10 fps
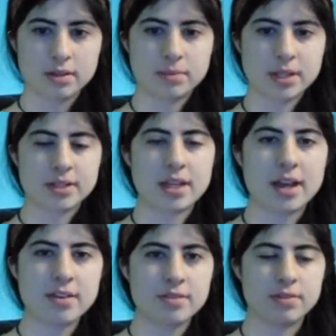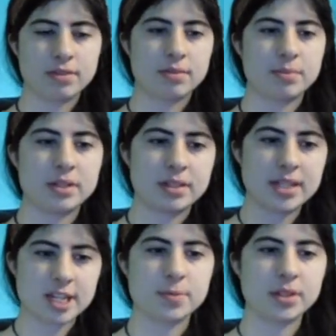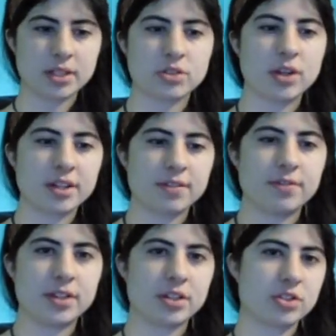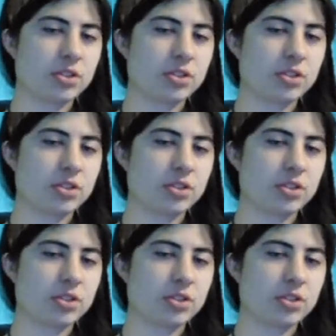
Because I've been desperately trying to finish